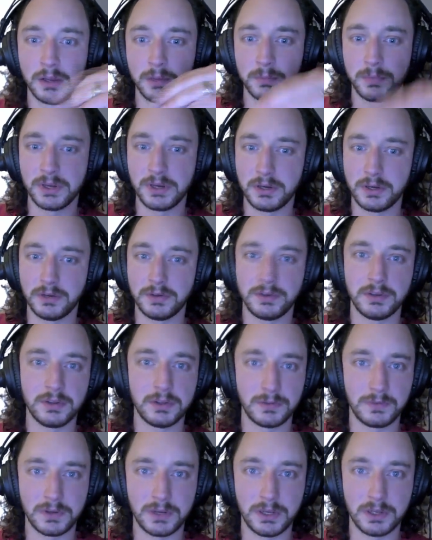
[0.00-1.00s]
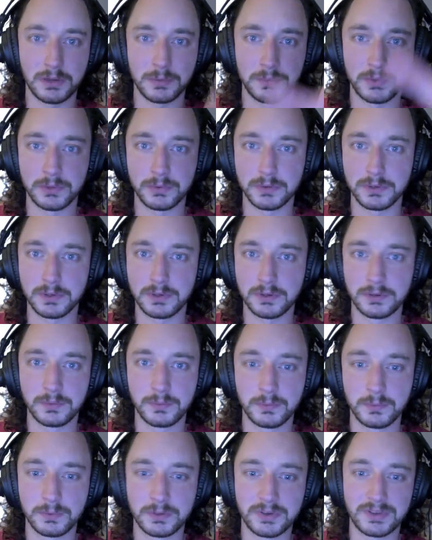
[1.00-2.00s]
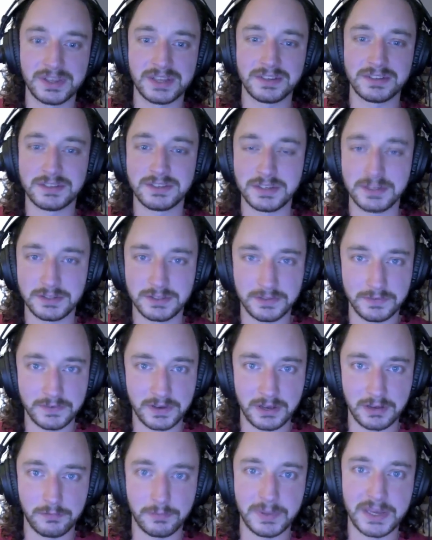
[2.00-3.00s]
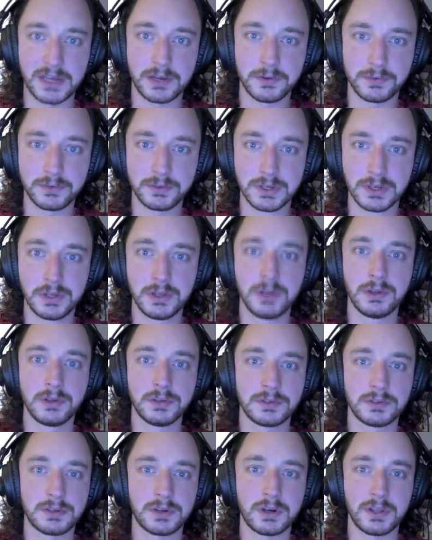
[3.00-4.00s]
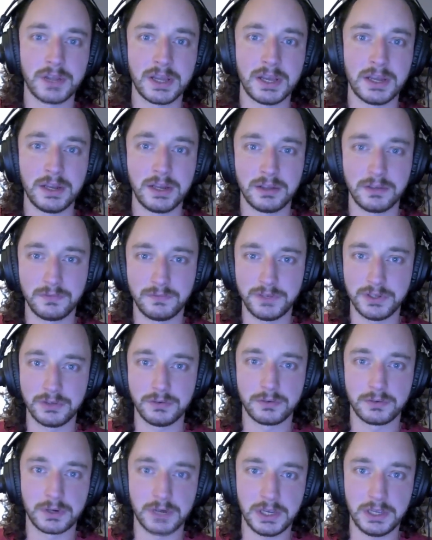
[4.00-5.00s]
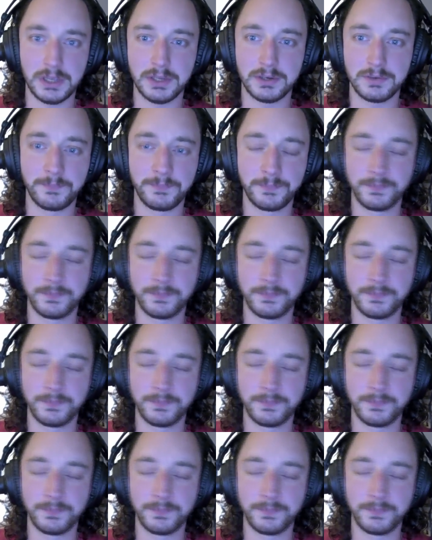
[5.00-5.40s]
but here you see in the video I'm doing, what is that, 65 pounds? Start light, it can feel great.